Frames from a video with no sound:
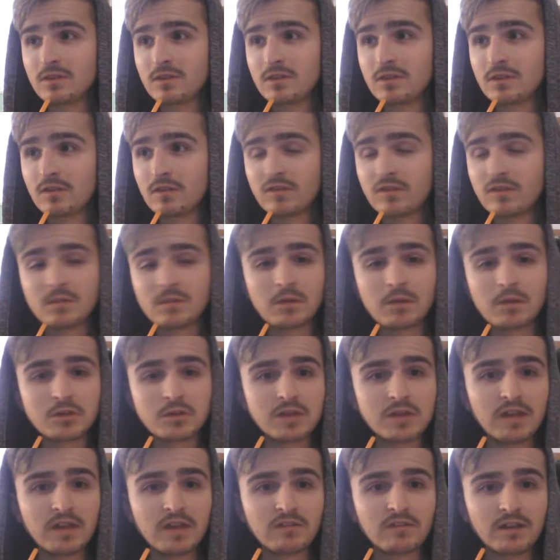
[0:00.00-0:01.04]
the cinema
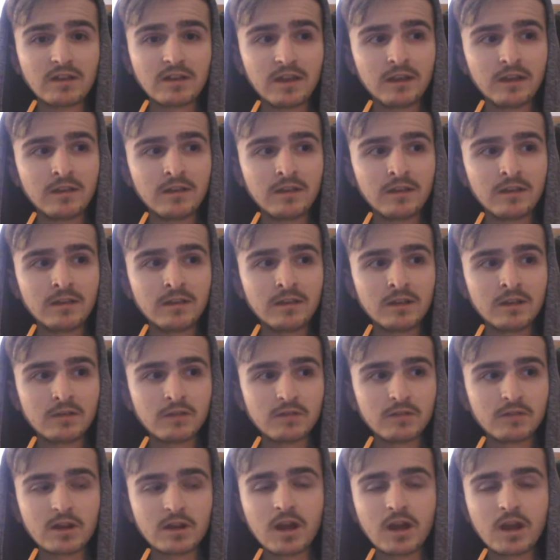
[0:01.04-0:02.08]
chairs, they're, like,
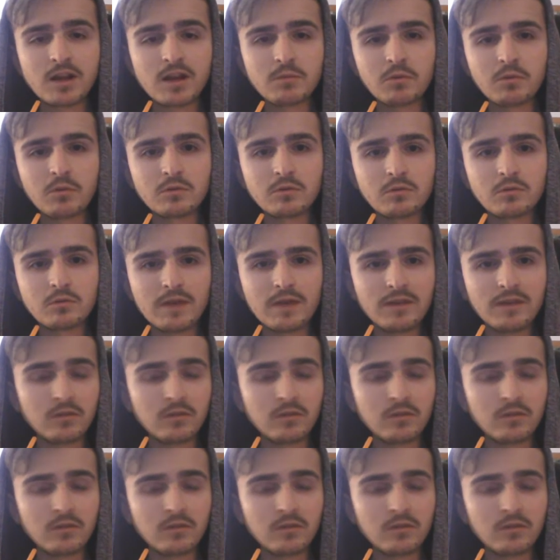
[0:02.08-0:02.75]
reclinable and all that.